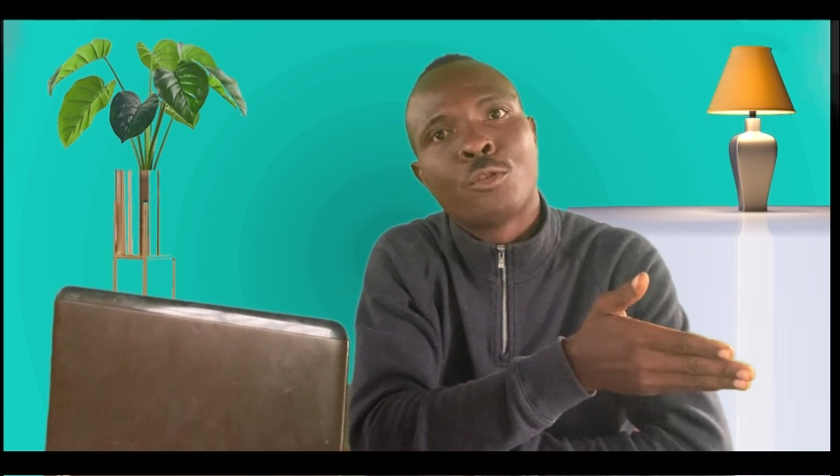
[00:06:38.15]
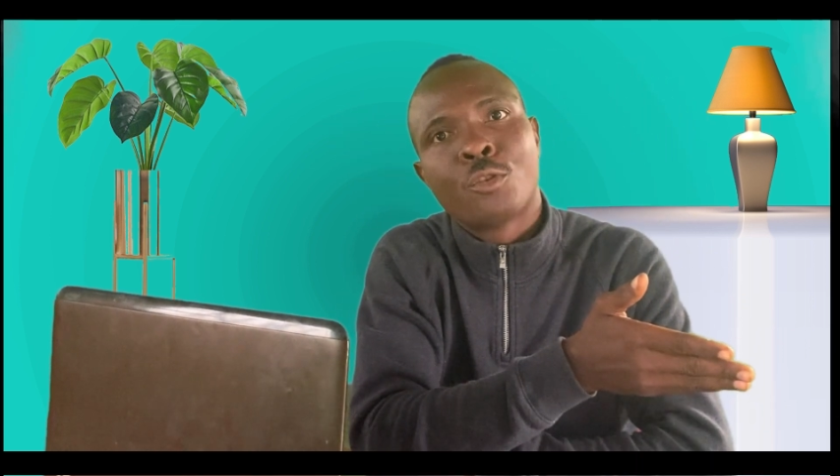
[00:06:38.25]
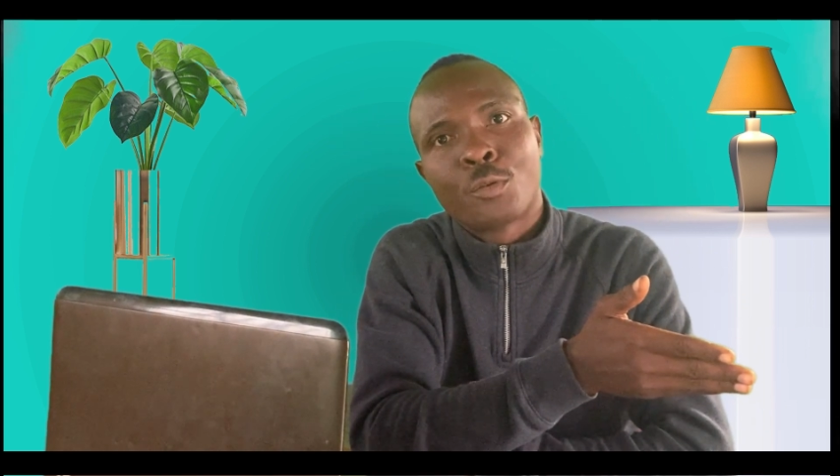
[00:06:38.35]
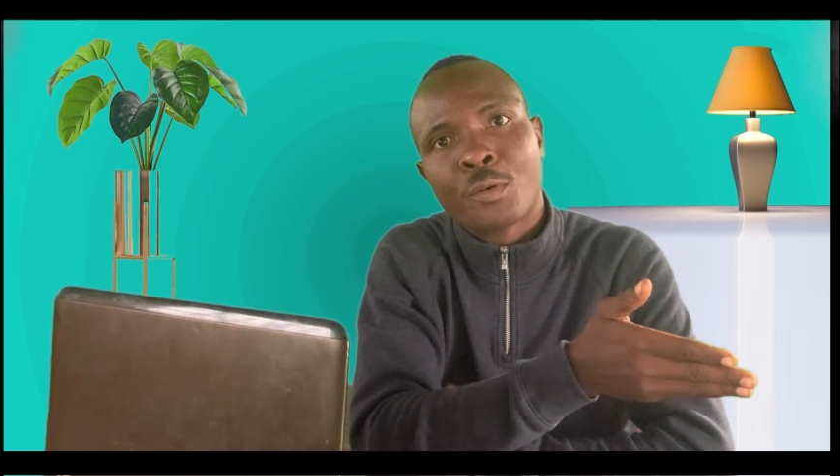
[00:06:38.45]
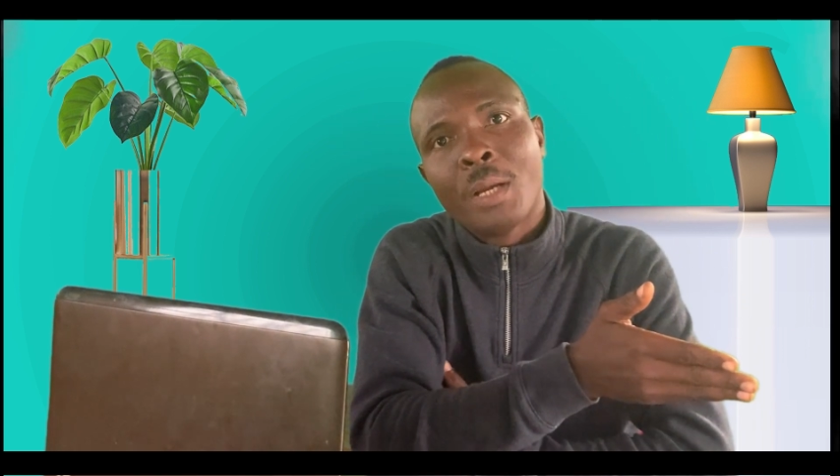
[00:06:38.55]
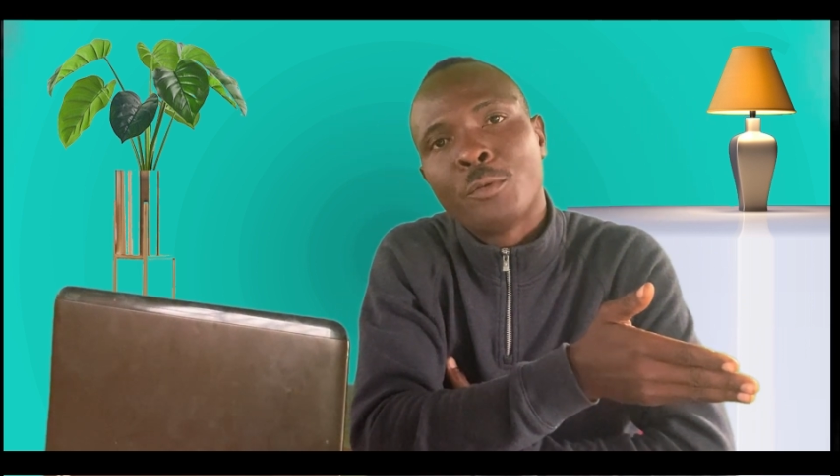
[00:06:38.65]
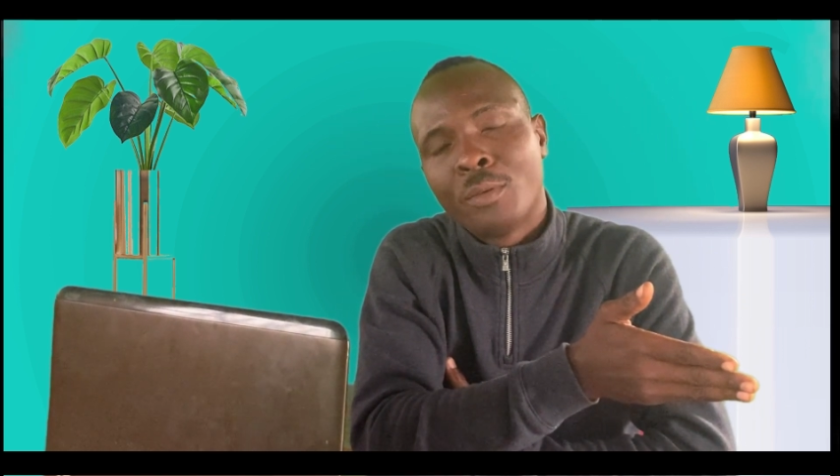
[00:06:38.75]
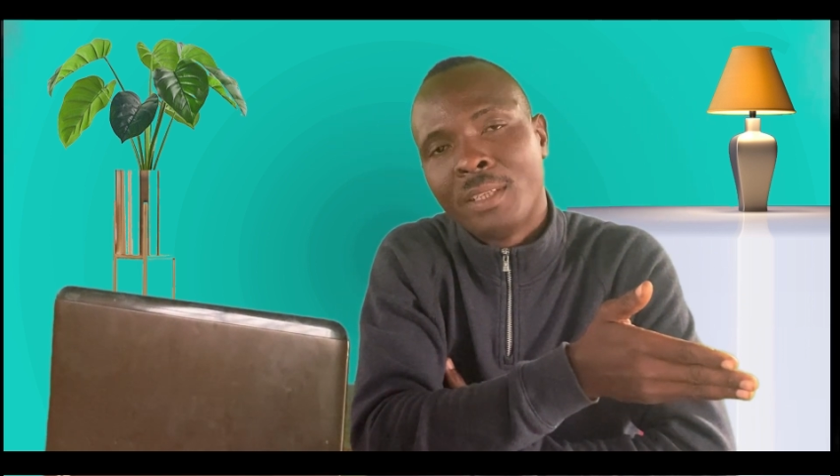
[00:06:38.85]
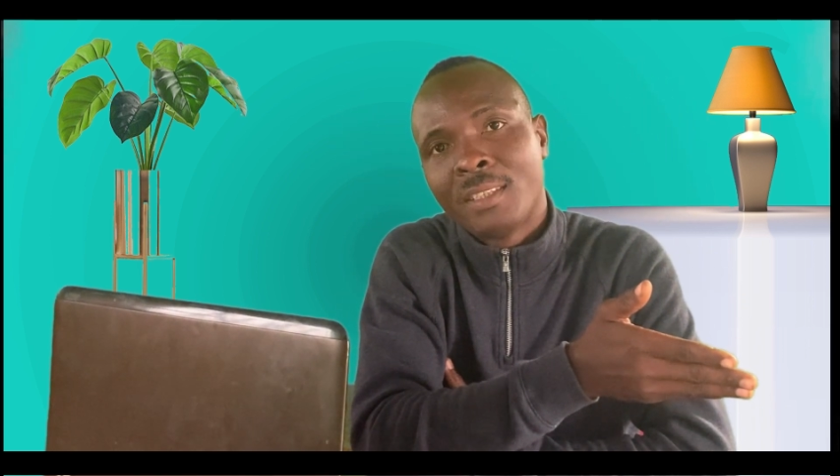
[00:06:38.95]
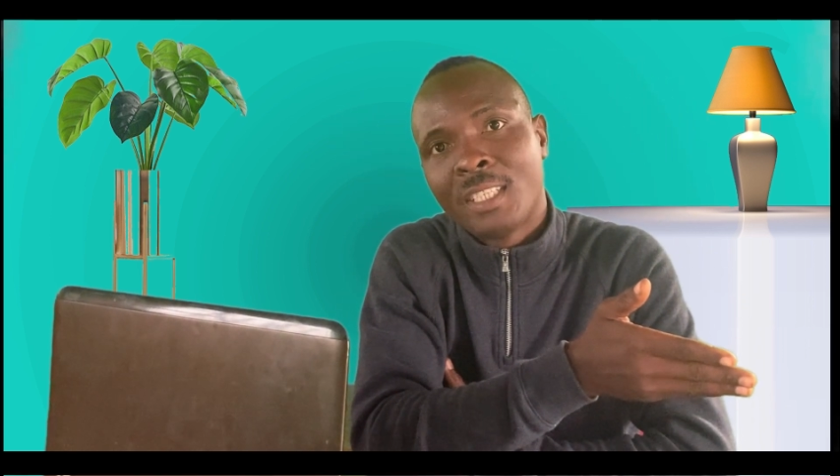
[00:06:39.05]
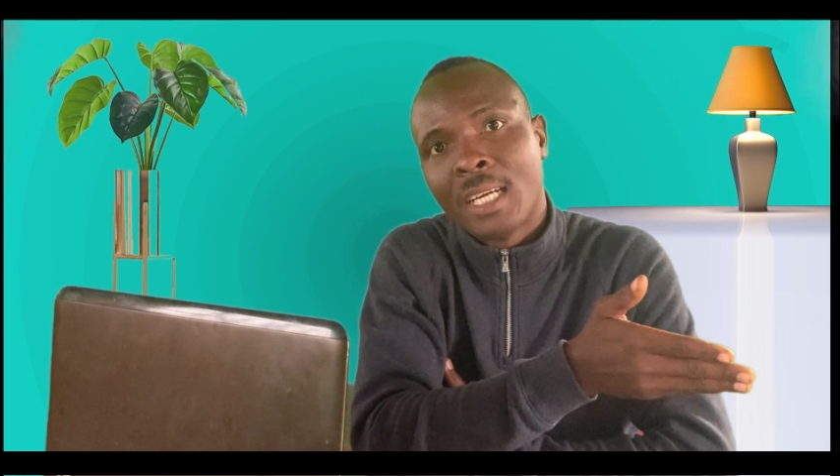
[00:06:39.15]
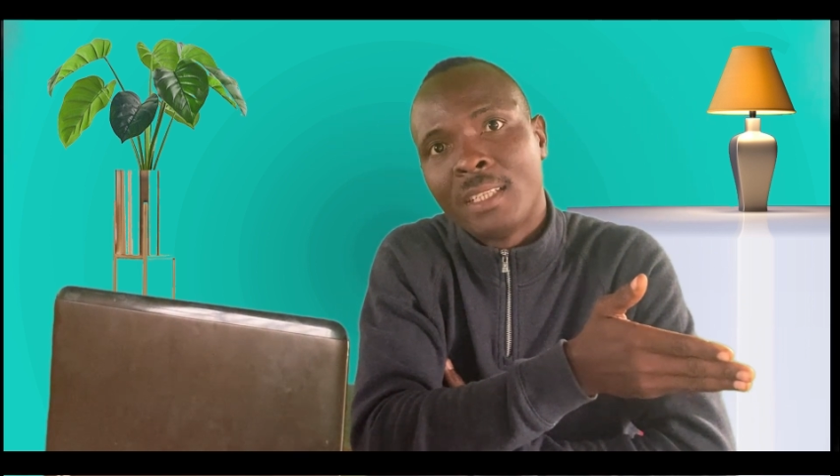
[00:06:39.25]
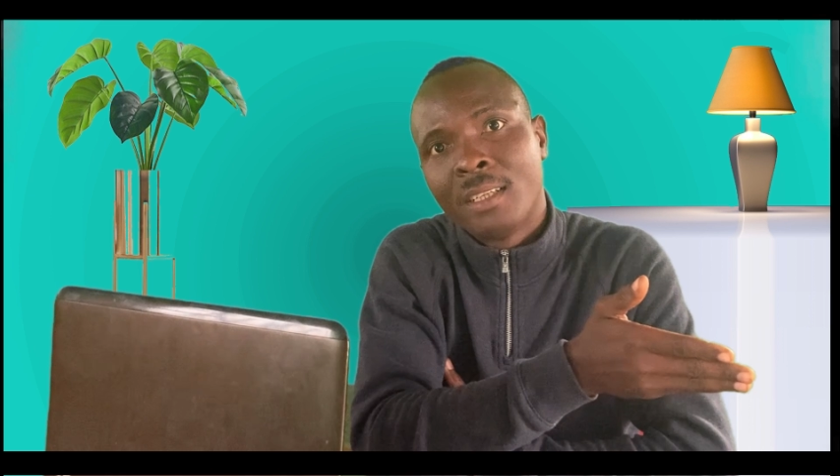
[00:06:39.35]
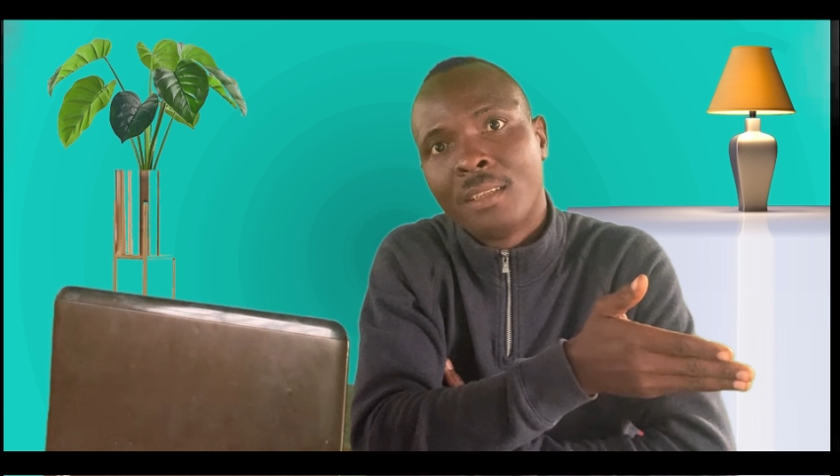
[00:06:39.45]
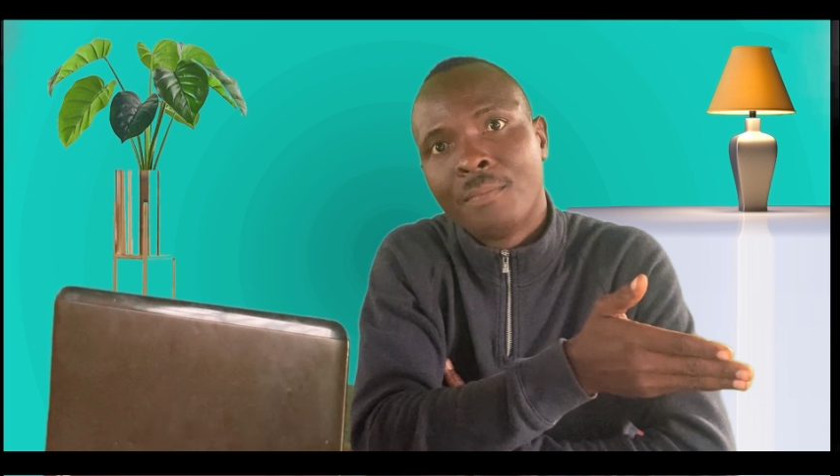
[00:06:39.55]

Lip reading: subscribe to this channel.